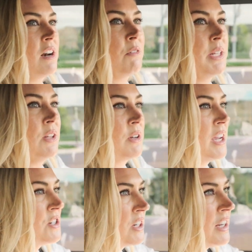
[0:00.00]
our
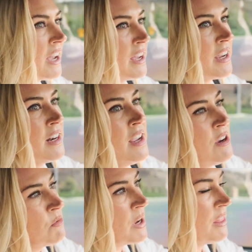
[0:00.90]
relocation guide
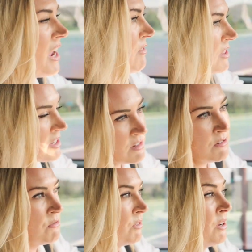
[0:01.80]
with everything you